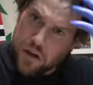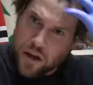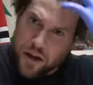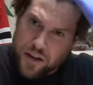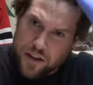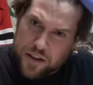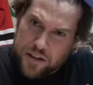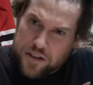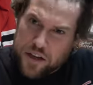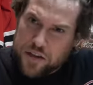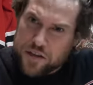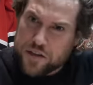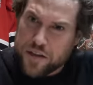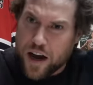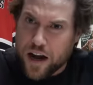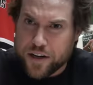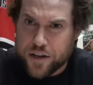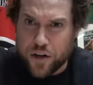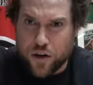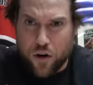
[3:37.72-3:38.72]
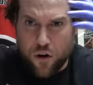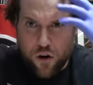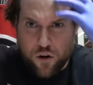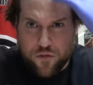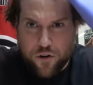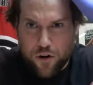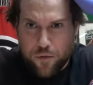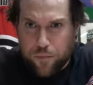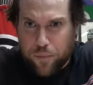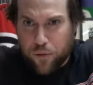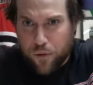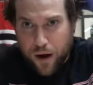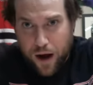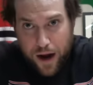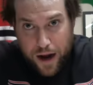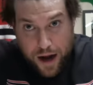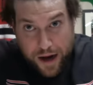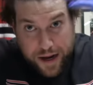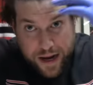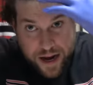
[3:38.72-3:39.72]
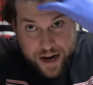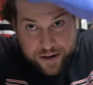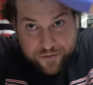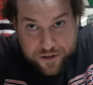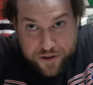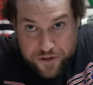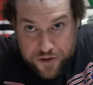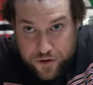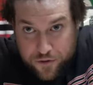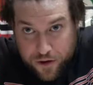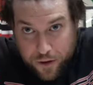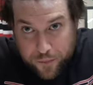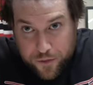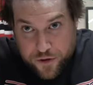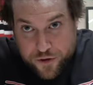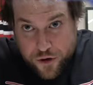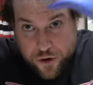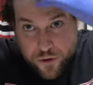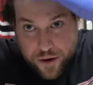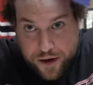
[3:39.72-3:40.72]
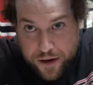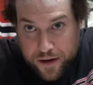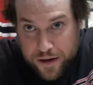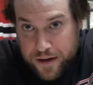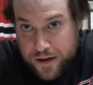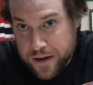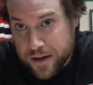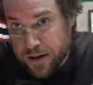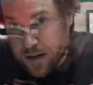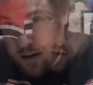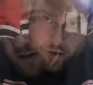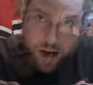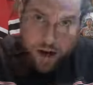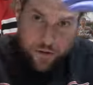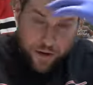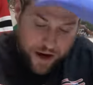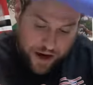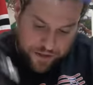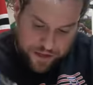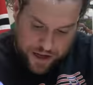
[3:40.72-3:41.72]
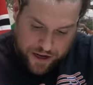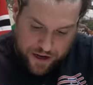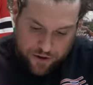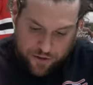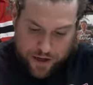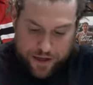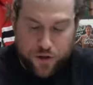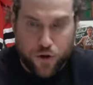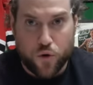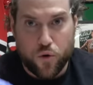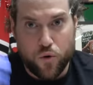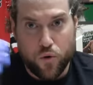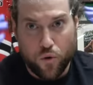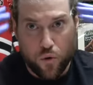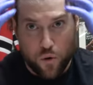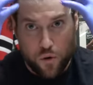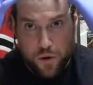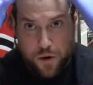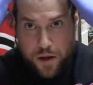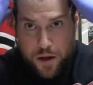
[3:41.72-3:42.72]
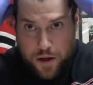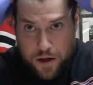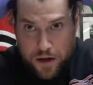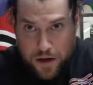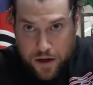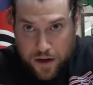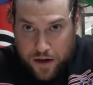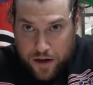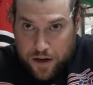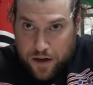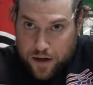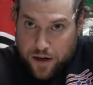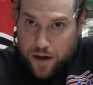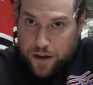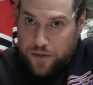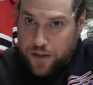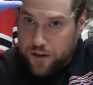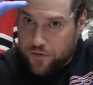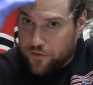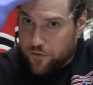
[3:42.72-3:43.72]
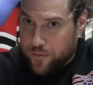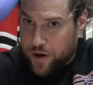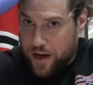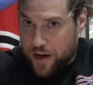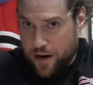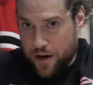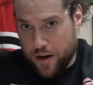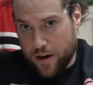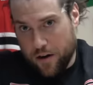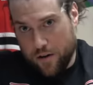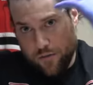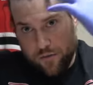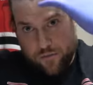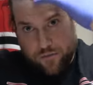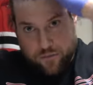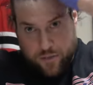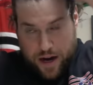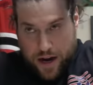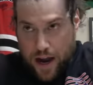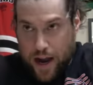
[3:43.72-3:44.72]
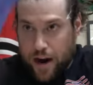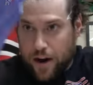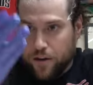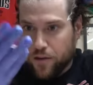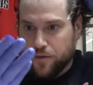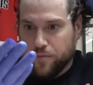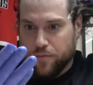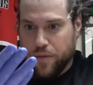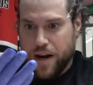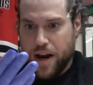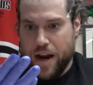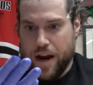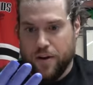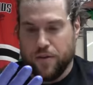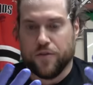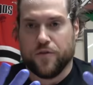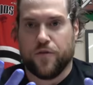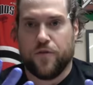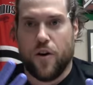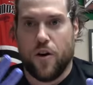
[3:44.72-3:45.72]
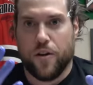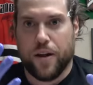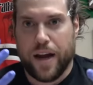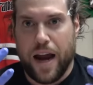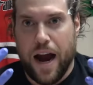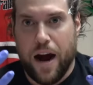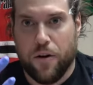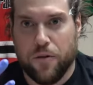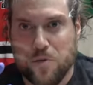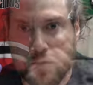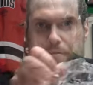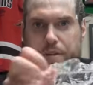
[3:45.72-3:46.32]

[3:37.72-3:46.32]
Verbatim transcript: And this is not to over apply. I can't even see what I'm doing. Okay, great. I think, you know what? Cool. And I think from here, my hair is, my hair is falling out.